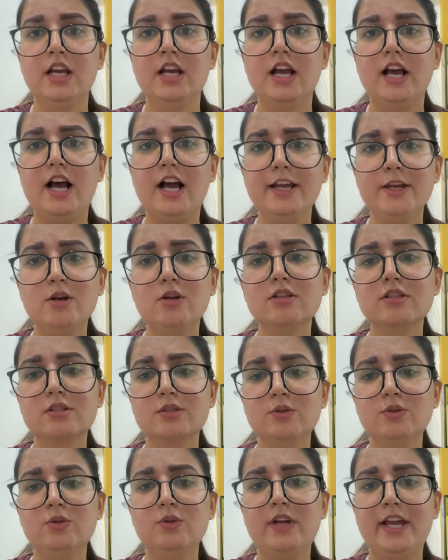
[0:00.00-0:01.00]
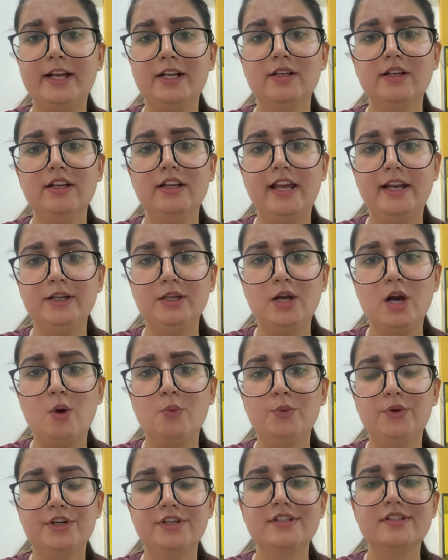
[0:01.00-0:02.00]
I also
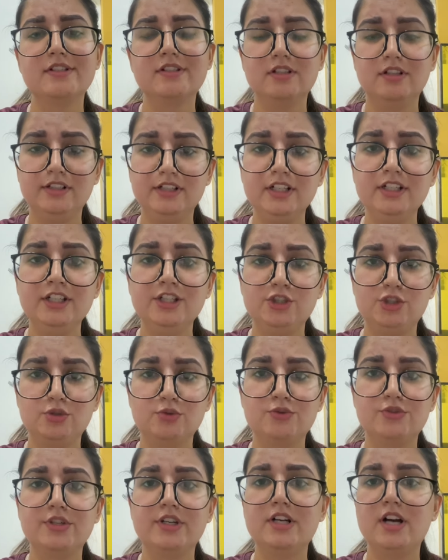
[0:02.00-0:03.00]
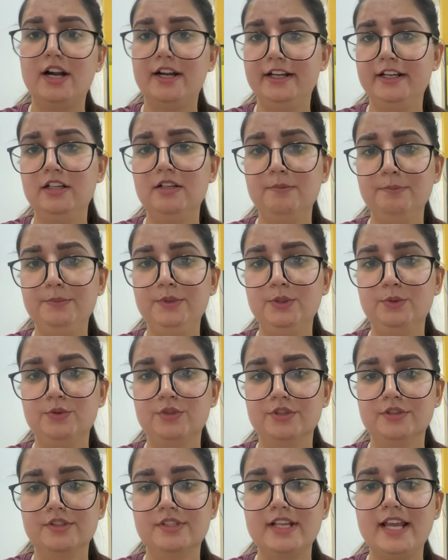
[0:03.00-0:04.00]
encountered certain issues regarding
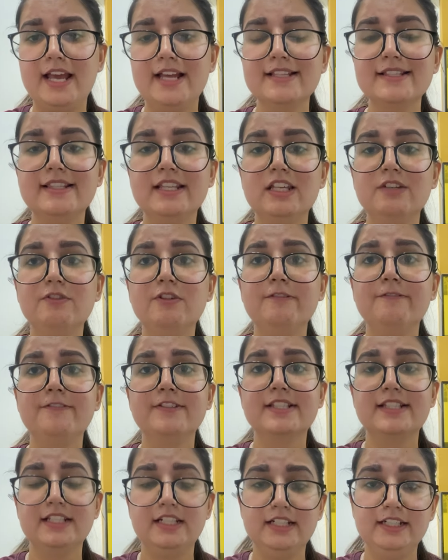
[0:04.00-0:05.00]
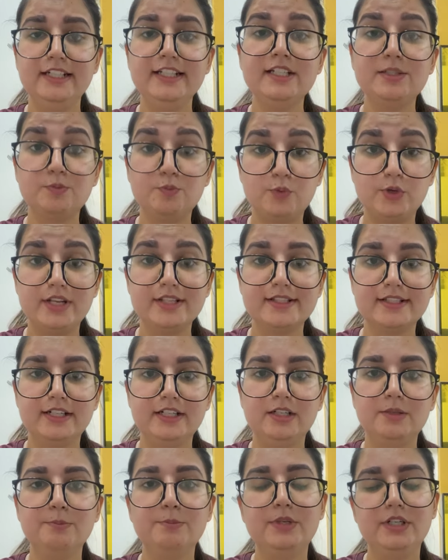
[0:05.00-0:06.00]
computers as there were facilities
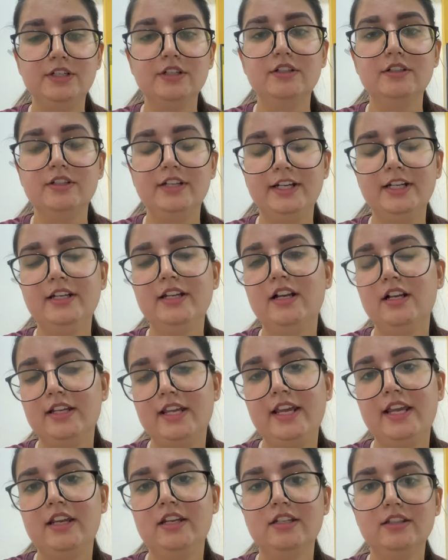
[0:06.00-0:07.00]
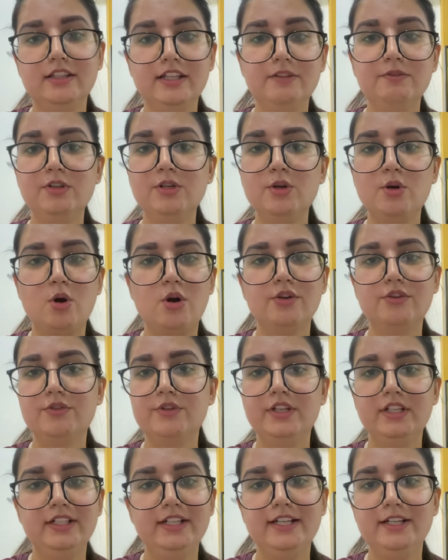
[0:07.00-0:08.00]
present, but again, they were not
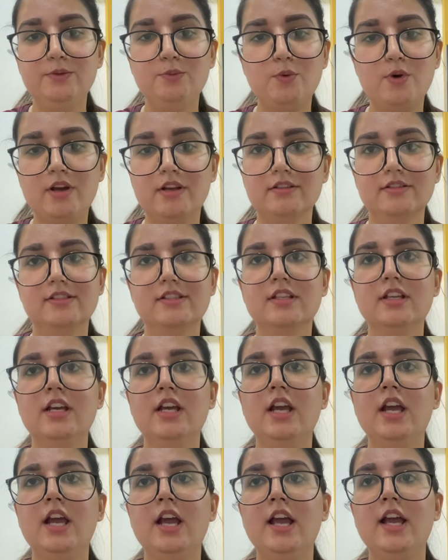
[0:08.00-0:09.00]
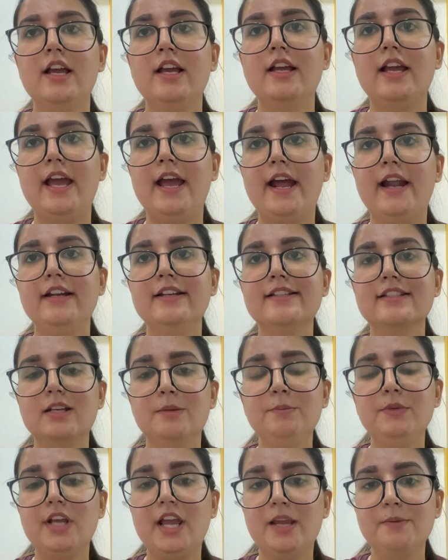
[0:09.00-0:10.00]
really advanced. And
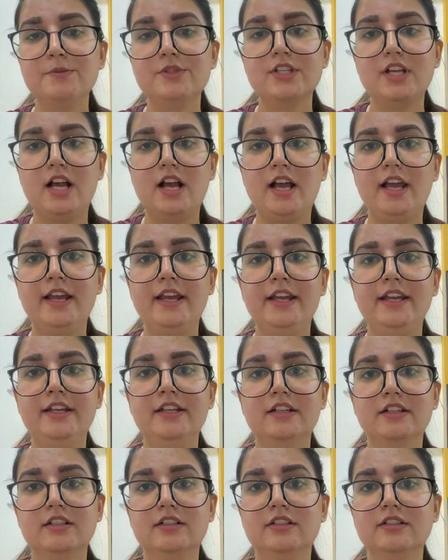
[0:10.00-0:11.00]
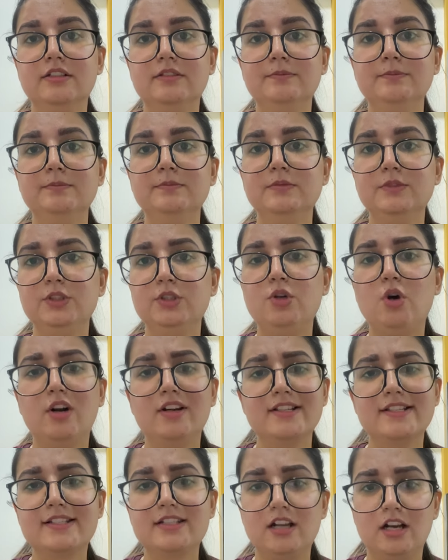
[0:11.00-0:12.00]
sometimes I
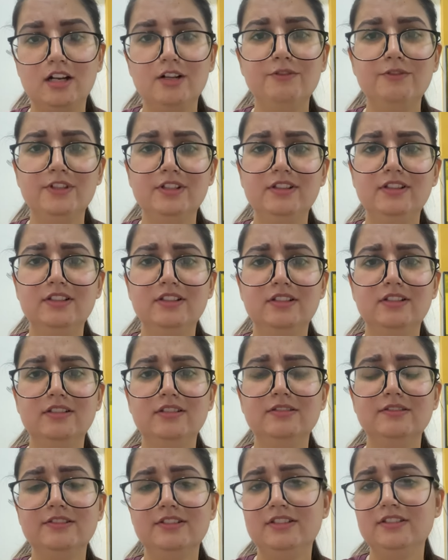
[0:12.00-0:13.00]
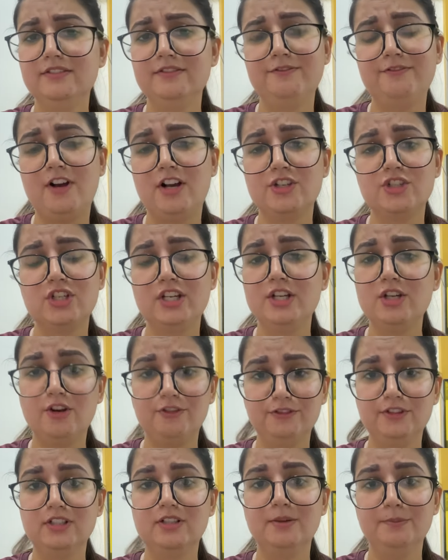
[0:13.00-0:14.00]
got stuck with the functioning
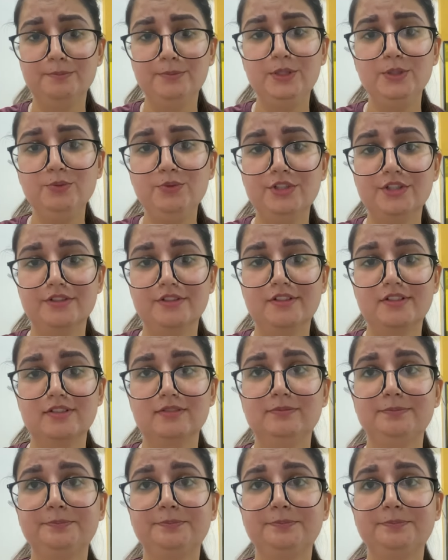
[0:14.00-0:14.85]
of the computers.